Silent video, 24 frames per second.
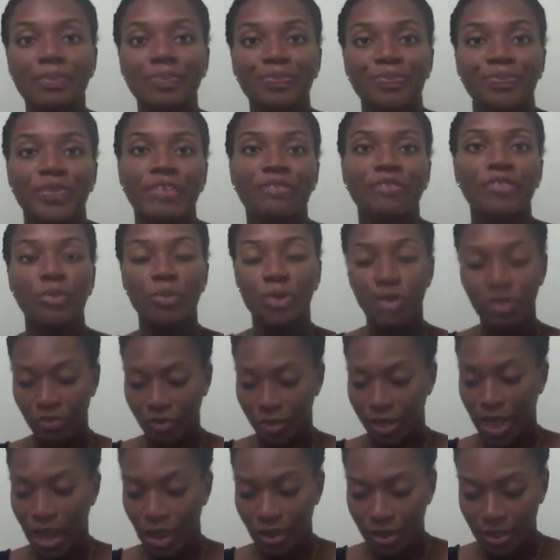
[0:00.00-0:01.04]
if you're
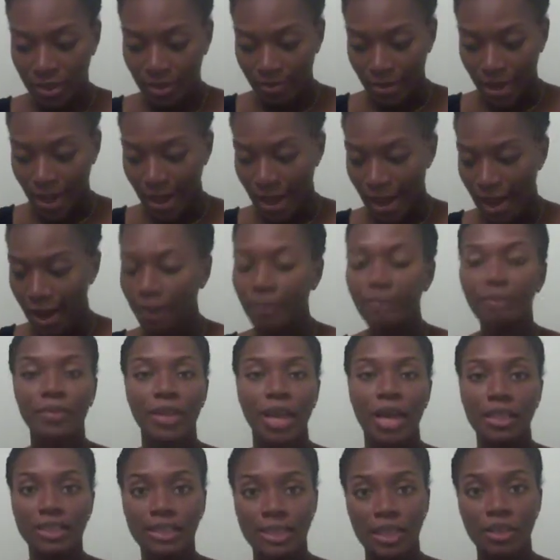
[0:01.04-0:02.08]
wondering how I did my hair,
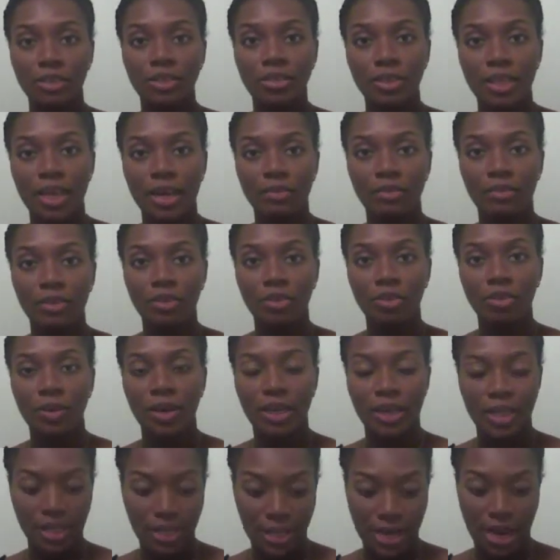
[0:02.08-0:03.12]
I'll tell you that real
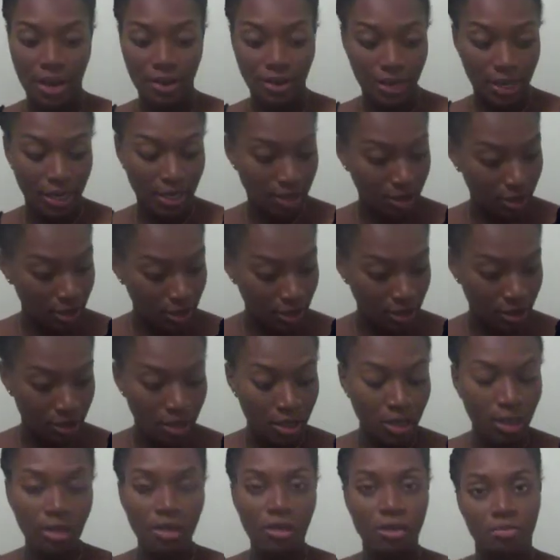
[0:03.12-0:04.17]
quick, and then I'll get into the
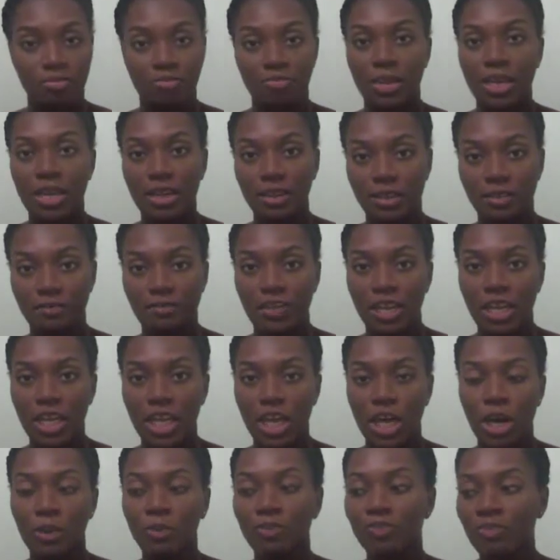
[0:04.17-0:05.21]
meat of the
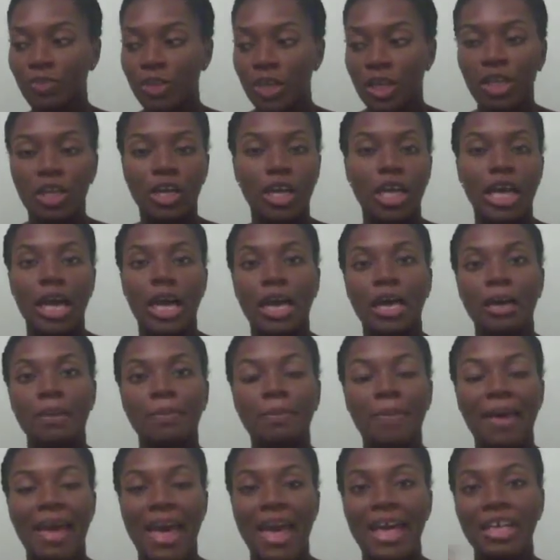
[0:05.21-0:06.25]
video.
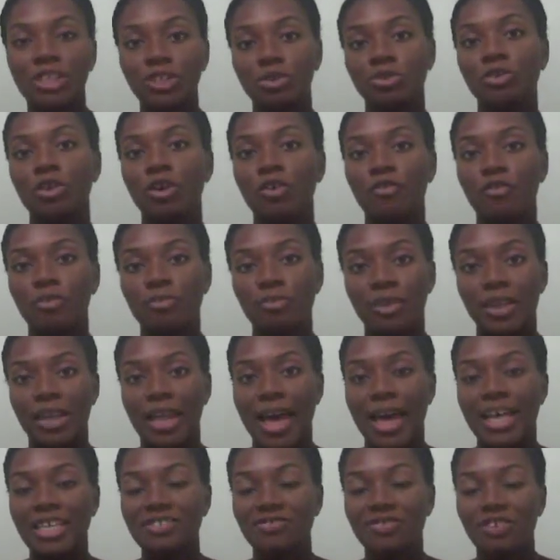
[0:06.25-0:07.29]
As you know from the
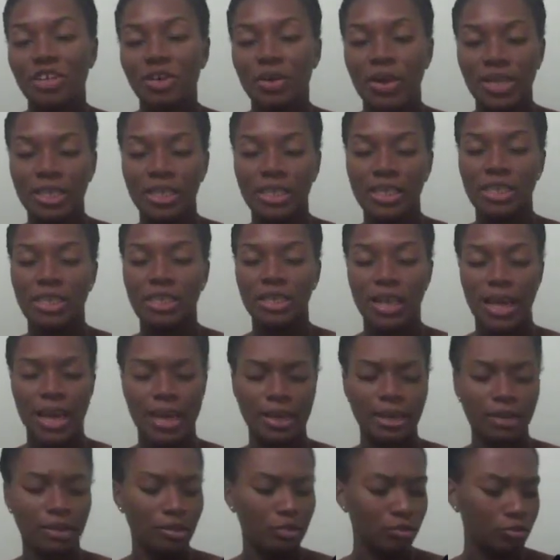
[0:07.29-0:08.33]
last video, I did
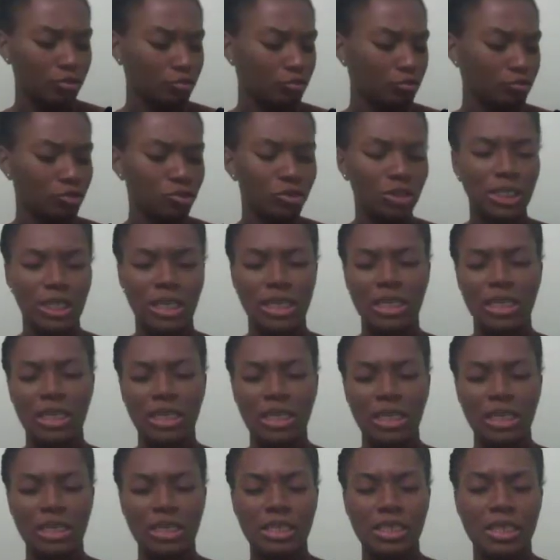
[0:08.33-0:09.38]
like a
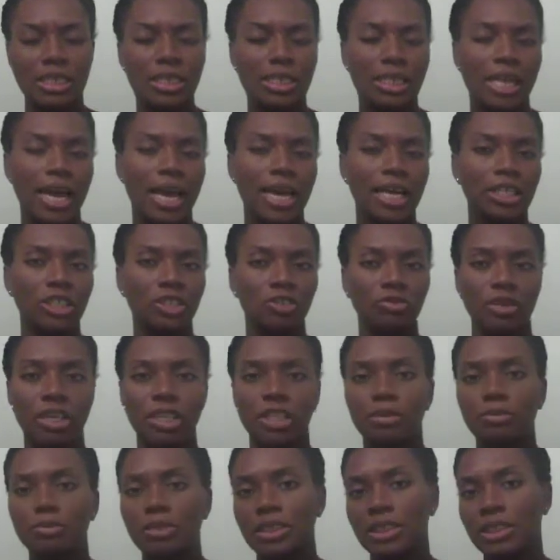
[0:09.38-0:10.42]
routine slash
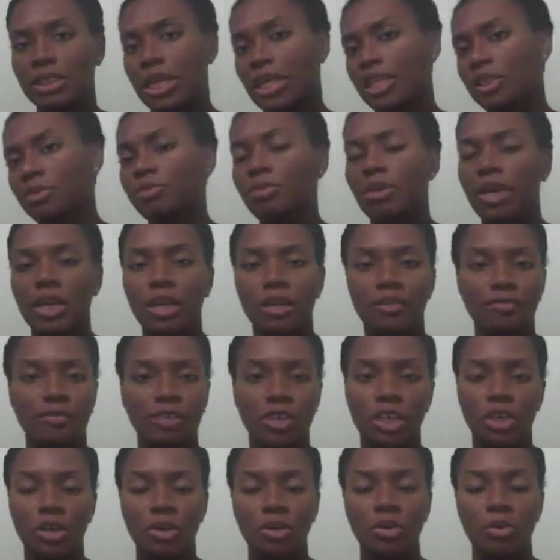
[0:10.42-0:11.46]
regimen slash product
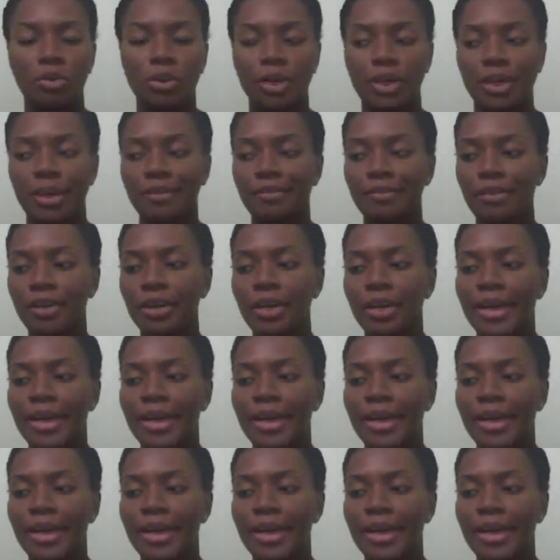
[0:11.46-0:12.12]
video or whatever,